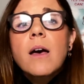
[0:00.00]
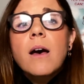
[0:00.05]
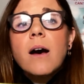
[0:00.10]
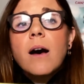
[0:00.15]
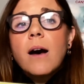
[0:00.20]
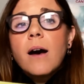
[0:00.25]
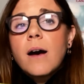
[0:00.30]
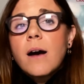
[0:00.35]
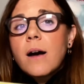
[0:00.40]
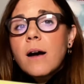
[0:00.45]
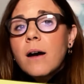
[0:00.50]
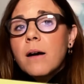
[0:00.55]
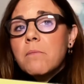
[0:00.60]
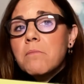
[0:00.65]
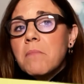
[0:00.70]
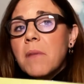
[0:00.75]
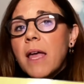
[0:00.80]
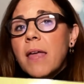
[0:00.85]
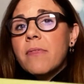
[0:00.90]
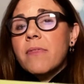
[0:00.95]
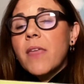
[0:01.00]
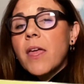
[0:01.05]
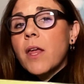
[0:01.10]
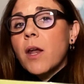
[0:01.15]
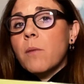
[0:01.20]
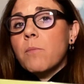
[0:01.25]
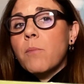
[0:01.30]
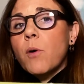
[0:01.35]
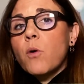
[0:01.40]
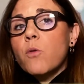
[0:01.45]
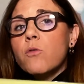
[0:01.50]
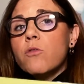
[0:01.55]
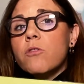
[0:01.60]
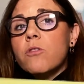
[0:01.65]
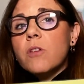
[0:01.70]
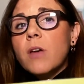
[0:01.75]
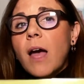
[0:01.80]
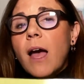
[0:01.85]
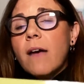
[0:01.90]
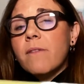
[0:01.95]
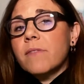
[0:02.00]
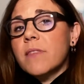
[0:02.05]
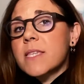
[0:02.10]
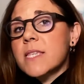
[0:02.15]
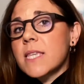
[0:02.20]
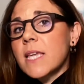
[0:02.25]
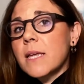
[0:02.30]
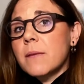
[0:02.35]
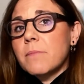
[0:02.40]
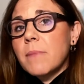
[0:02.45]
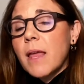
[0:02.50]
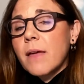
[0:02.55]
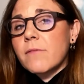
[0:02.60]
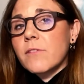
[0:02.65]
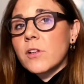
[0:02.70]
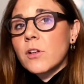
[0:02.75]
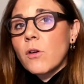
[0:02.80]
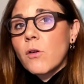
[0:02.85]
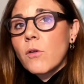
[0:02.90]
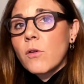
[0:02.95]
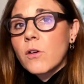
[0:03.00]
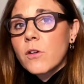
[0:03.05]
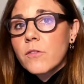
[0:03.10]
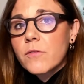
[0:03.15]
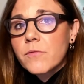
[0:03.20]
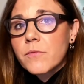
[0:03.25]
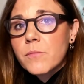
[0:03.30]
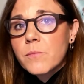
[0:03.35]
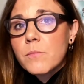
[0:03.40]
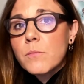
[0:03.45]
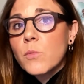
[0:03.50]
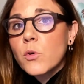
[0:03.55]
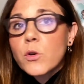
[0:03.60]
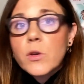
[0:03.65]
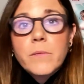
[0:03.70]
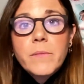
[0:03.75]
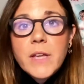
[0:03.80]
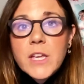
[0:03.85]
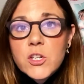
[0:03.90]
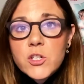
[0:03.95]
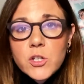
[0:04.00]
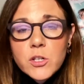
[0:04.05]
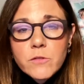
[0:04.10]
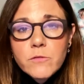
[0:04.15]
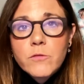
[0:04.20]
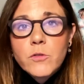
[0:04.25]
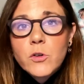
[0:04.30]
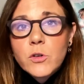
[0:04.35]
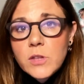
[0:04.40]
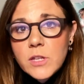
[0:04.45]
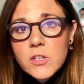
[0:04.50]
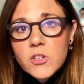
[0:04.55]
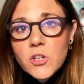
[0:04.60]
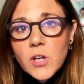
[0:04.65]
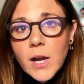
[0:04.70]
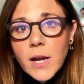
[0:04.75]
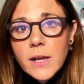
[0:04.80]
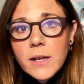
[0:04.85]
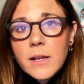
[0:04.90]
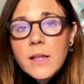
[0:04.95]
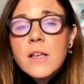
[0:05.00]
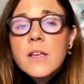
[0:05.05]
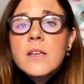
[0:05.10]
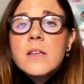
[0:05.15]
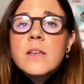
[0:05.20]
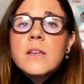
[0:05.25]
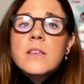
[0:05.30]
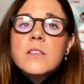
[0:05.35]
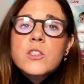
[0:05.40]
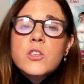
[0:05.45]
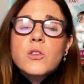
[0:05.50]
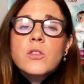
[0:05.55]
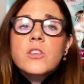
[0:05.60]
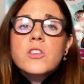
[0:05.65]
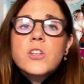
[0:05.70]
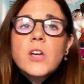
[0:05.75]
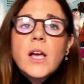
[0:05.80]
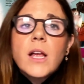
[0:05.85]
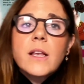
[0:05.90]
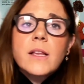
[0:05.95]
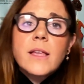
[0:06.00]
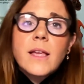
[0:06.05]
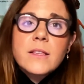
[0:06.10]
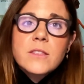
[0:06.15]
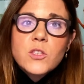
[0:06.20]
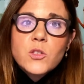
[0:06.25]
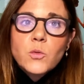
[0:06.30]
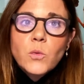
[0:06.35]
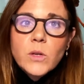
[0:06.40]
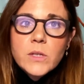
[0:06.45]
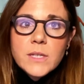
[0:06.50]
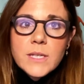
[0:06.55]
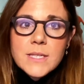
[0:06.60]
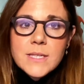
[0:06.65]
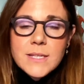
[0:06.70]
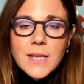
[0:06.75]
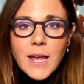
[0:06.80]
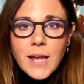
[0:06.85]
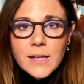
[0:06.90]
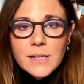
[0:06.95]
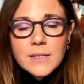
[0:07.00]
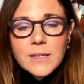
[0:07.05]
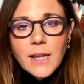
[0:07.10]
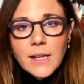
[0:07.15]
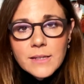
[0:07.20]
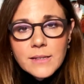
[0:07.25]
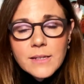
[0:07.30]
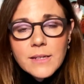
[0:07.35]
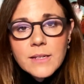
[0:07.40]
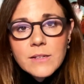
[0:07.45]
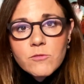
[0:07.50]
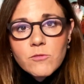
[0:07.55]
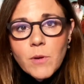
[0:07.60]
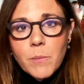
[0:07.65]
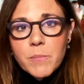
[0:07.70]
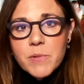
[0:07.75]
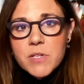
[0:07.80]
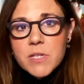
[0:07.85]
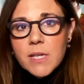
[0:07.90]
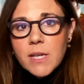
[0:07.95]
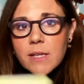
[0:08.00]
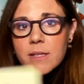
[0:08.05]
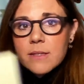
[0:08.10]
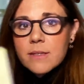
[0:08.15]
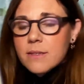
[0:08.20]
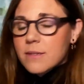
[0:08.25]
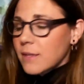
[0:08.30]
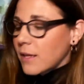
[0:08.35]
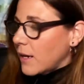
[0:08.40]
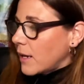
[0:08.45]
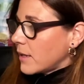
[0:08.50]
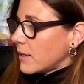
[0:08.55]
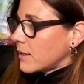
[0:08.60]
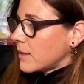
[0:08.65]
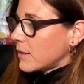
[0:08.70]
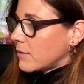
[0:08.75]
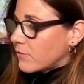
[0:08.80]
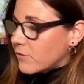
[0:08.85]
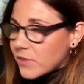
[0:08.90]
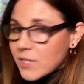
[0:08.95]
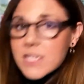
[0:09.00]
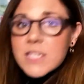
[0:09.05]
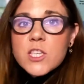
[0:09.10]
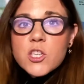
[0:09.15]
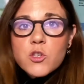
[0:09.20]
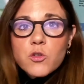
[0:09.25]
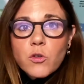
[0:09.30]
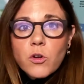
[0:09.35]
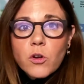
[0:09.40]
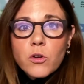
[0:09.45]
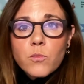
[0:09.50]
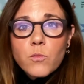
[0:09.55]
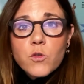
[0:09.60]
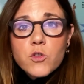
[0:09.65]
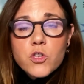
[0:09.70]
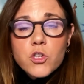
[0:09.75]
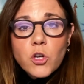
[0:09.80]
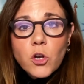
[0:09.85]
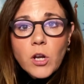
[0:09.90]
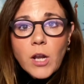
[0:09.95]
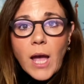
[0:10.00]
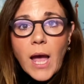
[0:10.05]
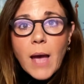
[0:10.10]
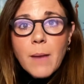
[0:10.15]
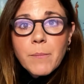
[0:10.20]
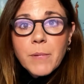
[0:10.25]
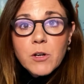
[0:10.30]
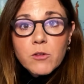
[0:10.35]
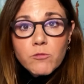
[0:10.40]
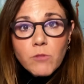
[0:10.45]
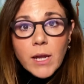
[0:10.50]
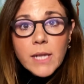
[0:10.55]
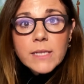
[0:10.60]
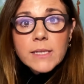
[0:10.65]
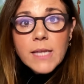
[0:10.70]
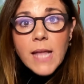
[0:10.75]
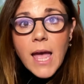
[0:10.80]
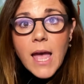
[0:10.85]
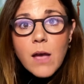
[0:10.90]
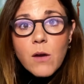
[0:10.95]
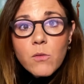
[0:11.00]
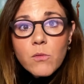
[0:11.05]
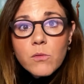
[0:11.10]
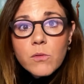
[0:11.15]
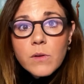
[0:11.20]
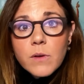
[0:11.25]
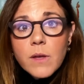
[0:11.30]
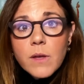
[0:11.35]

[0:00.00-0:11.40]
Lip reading: and they are both have the same level of motivation for the child. So the child gets to understand that it represents that this is what's going to happen right now,